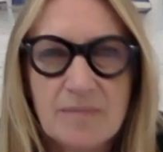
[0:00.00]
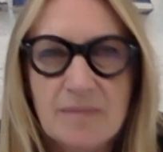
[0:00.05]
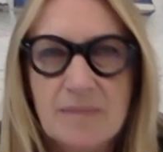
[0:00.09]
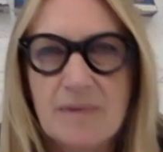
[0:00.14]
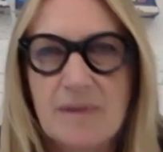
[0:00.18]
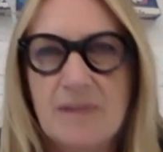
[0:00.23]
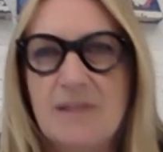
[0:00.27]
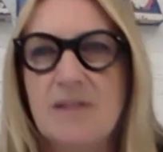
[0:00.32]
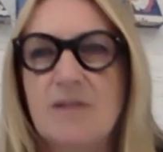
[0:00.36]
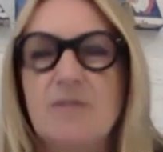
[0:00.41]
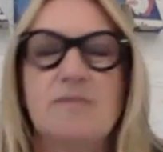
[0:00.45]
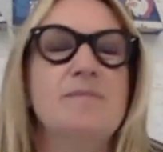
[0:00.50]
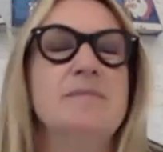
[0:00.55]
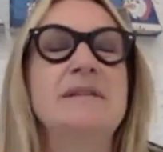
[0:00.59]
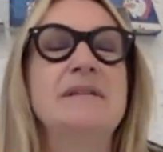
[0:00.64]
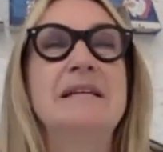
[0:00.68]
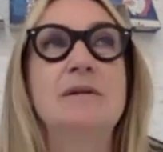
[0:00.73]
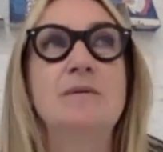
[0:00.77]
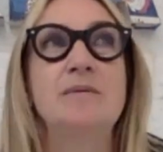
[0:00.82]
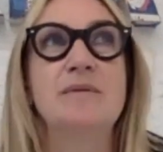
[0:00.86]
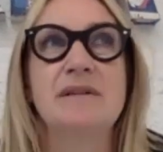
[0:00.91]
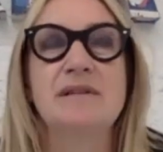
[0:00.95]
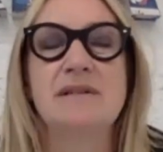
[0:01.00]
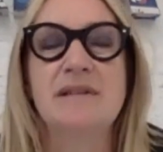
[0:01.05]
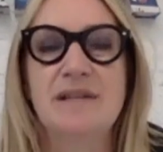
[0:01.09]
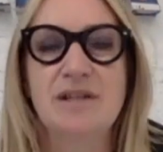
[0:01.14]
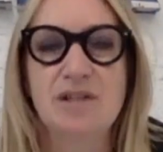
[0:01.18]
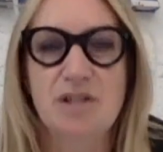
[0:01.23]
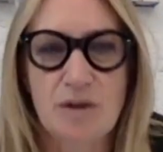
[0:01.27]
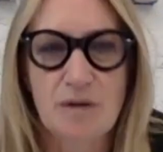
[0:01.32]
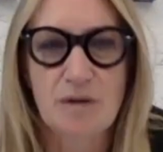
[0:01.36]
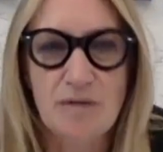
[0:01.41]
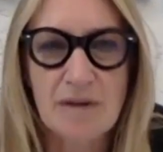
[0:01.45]
sort of deal with this
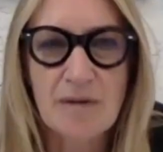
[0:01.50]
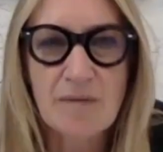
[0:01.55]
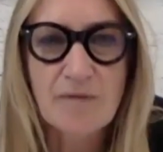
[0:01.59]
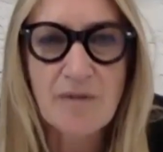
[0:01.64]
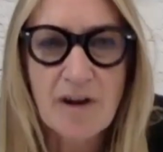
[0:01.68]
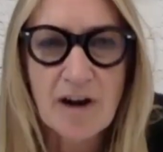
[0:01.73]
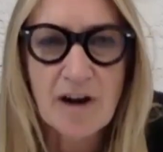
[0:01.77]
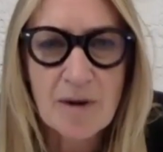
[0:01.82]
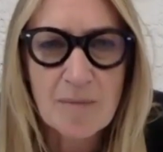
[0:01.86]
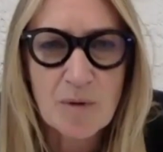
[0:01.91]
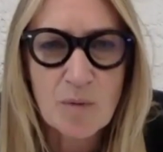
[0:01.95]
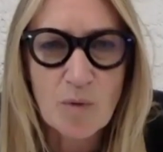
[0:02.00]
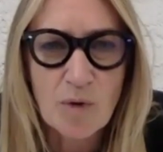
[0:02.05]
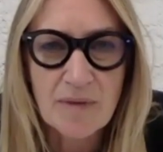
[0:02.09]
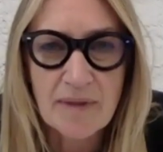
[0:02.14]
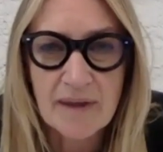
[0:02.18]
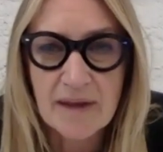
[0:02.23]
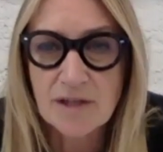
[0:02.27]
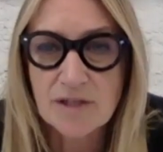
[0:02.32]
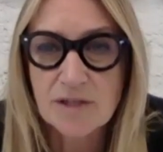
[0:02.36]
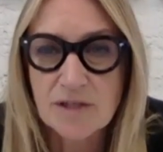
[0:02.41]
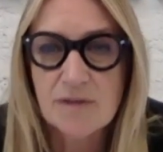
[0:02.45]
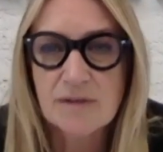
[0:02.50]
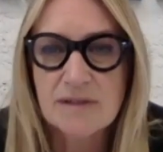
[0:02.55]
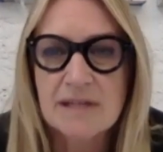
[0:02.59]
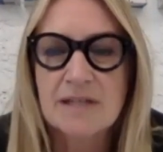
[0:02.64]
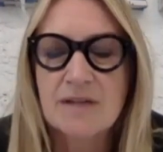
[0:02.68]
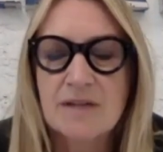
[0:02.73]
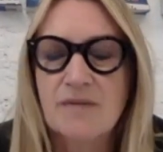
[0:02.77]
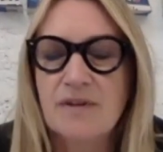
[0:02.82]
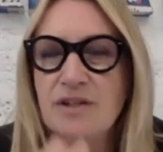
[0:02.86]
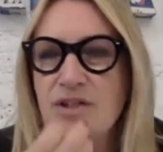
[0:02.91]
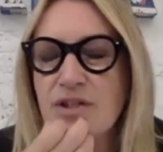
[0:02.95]
issue of the environment, what they could do as
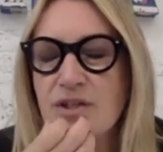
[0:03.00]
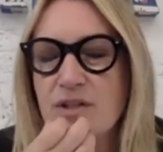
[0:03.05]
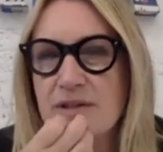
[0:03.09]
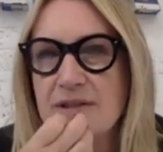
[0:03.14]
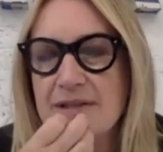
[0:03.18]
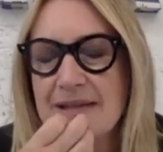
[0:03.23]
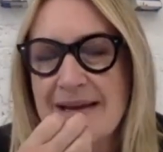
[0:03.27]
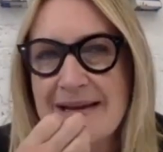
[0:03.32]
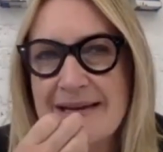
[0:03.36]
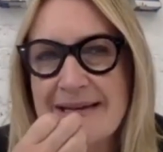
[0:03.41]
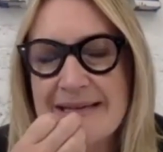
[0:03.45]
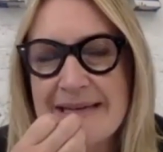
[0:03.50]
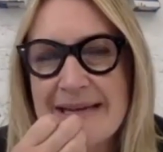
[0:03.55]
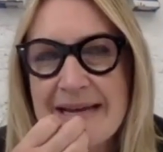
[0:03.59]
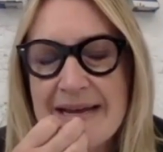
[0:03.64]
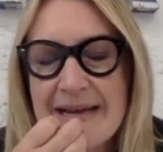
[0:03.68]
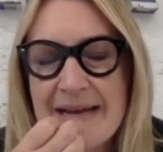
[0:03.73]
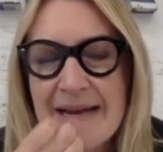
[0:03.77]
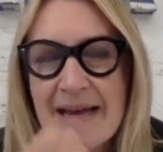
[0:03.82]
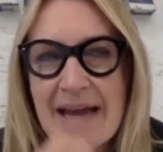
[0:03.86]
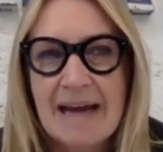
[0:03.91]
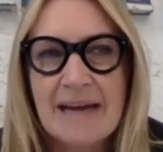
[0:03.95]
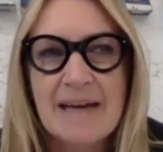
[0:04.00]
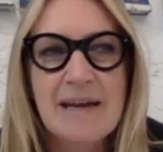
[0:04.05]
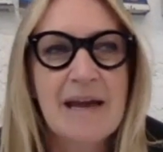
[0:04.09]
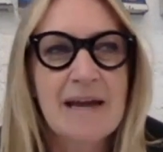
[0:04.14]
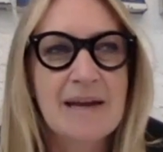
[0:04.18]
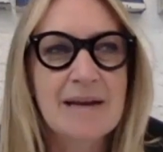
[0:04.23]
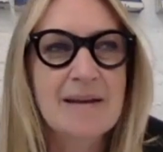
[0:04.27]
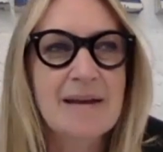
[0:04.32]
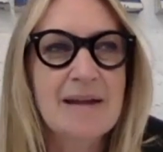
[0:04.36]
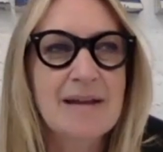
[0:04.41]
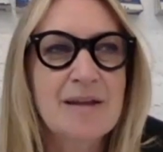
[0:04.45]
individuals. And
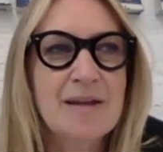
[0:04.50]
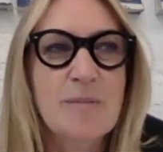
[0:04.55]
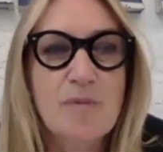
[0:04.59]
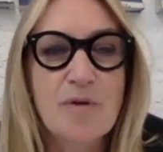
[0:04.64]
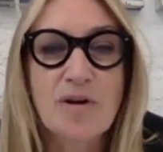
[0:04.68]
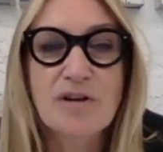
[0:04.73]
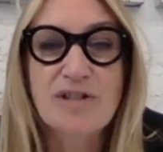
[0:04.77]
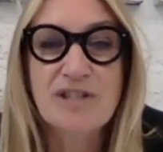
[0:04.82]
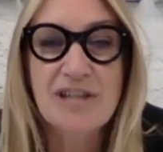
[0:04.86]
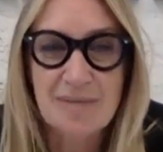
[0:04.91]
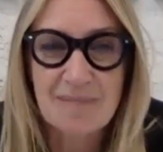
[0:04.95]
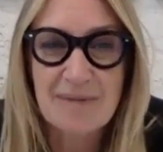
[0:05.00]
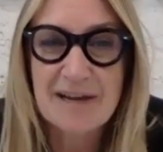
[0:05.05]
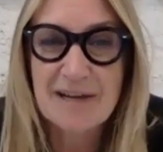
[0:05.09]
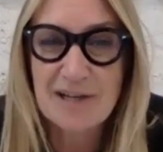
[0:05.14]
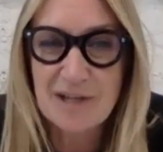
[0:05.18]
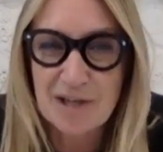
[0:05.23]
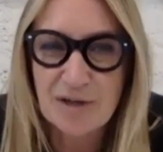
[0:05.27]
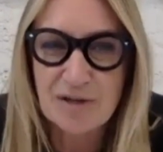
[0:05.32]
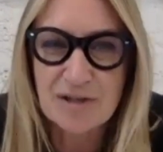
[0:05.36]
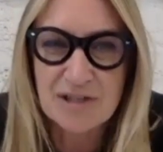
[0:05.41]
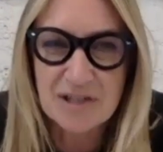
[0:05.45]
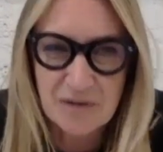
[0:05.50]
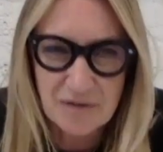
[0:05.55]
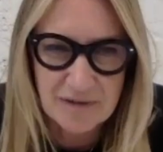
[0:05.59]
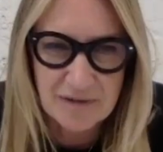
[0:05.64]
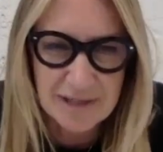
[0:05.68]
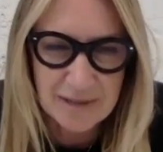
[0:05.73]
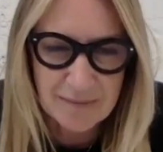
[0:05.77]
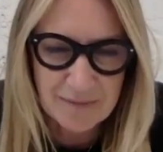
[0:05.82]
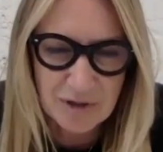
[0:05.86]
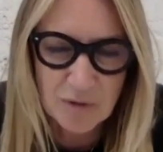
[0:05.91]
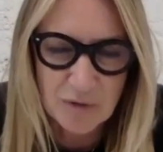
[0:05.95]
the project made a huge difference.
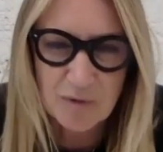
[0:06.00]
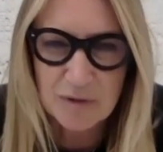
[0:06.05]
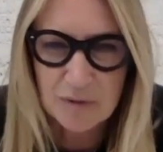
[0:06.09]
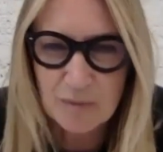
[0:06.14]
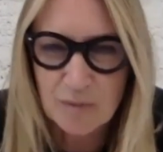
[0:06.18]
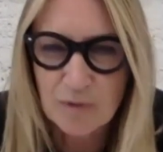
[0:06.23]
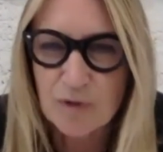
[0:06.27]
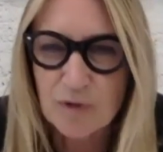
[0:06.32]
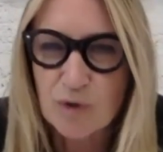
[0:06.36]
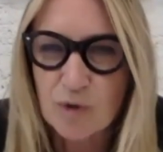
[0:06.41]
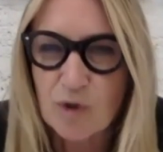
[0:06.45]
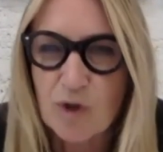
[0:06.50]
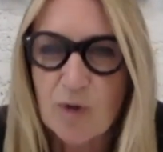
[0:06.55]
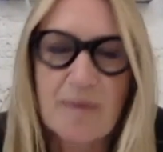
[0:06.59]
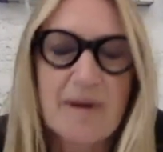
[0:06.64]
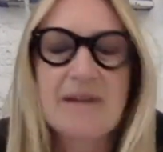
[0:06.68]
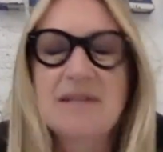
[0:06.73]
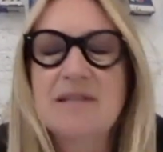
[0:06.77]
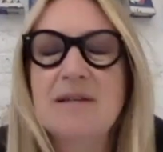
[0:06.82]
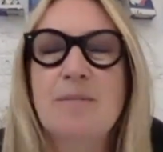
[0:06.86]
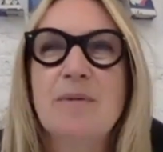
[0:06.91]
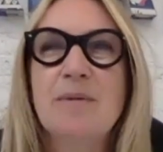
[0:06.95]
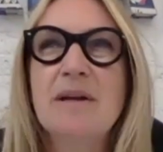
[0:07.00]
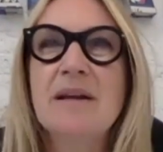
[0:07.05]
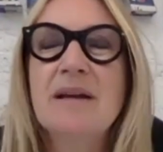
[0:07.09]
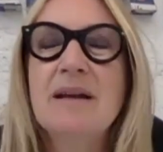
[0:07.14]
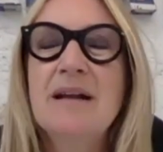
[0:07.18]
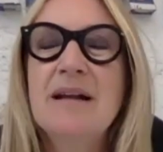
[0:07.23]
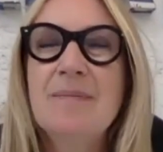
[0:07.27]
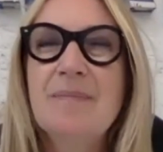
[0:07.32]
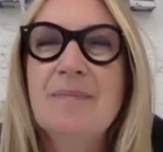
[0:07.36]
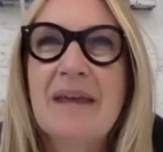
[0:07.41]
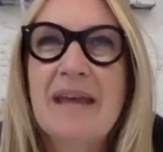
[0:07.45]
I'm sure we'll talk about it. But
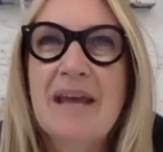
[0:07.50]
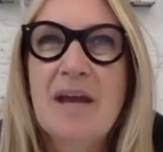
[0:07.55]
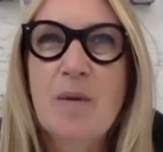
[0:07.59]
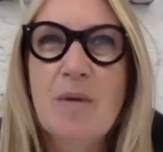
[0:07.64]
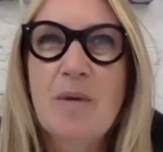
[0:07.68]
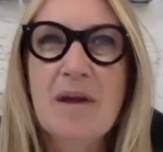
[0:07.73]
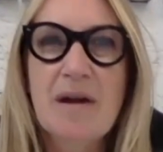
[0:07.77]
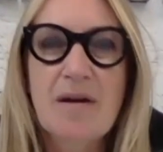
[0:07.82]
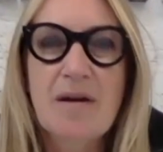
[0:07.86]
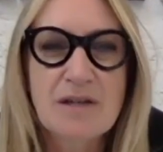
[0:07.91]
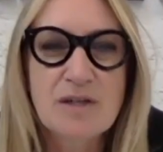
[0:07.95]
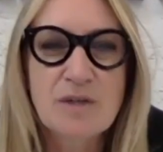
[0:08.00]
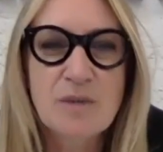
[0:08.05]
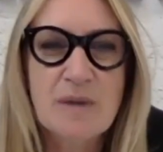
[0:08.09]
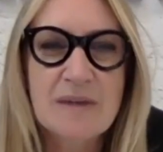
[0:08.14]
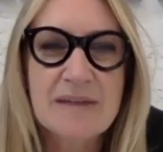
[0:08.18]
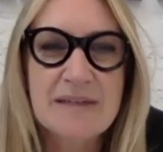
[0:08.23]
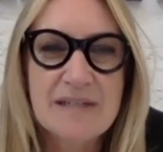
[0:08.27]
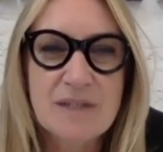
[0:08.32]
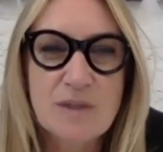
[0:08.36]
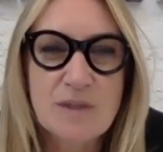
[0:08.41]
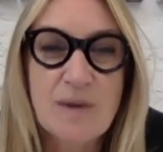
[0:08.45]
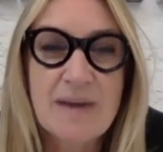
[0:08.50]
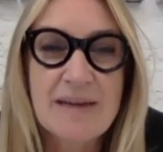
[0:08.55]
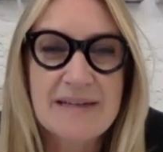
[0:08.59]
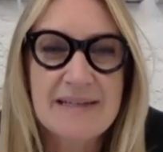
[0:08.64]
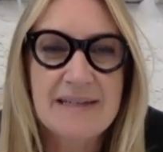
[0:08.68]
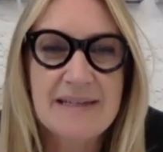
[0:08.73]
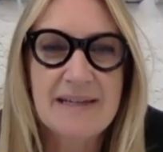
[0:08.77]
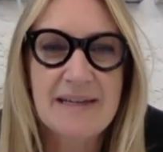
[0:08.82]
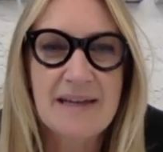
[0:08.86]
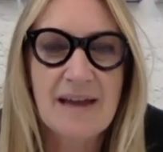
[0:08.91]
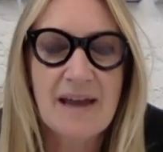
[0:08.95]
here we are in
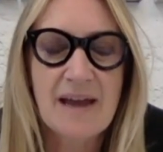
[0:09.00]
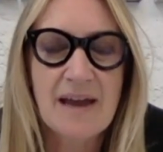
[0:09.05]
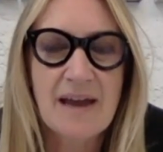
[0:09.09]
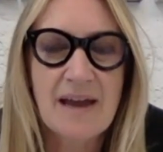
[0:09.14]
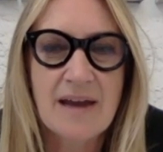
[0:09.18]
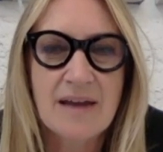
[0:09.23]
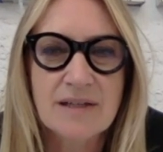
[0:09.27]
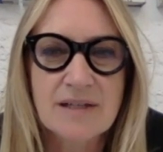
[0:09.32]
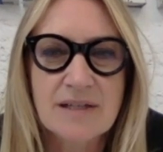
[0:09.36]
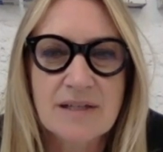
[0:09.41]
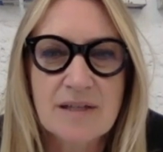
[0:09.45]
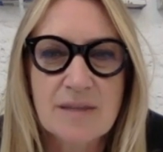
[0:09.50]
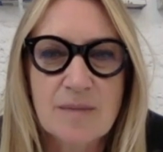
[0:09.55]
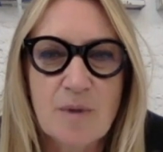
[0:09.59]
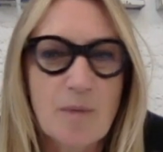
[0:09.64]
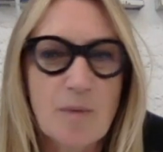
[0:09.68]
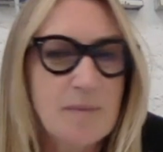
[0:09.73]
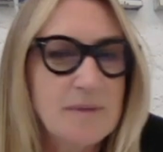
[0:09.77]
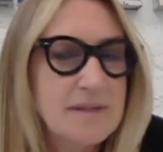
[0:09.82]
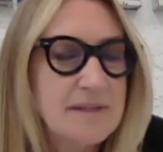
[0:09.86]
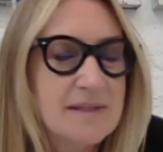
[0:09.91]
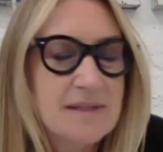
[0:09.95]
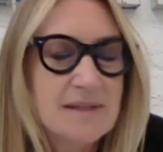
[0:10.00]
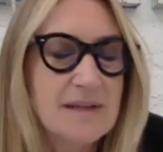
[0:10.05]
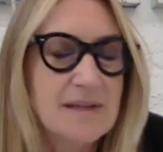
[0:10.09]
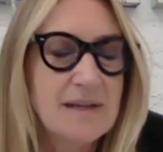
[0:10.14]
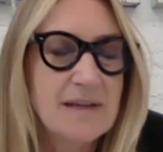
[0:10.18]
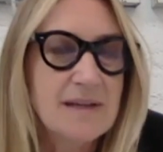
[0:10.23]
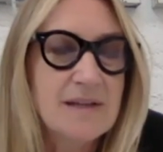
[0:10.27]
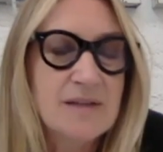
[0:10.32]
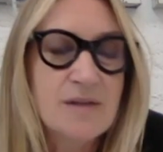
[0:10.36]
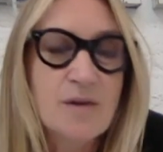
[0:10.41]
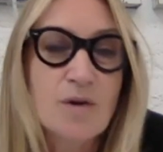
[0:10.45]
2020, and the problem
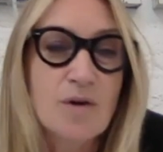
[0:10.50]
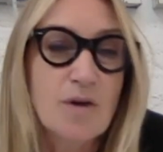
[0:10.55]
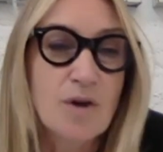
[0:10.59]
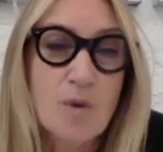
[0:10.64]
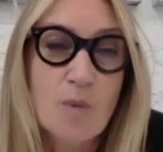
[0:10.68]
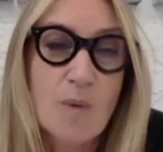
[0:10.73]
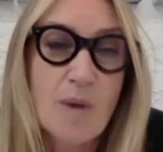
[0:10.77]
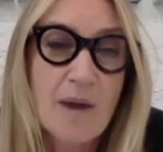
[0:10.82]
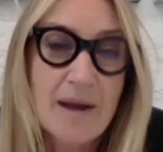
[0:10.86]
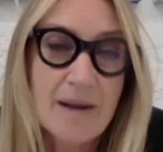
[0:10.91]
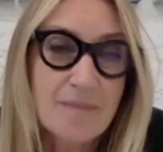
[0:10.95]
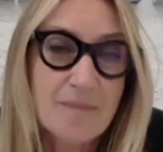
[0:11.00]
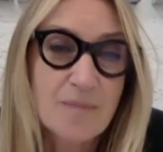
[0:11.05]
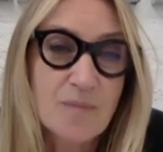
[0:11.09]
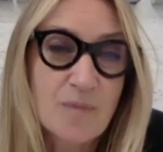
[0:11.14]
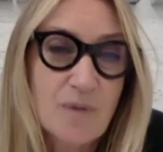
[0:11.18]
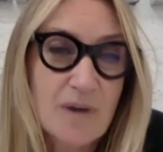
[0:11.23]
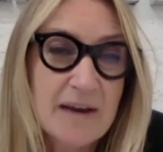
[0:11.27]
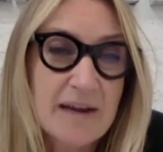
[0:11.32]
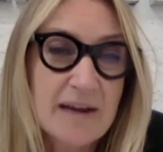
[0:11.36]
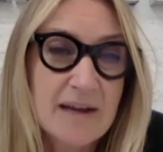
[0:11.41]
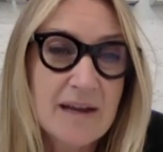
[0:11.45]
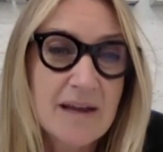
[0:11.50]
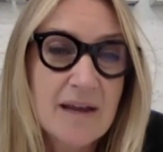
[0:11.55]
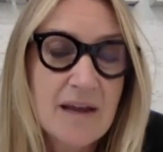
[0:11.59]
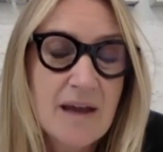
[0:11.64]
has not gone away, really.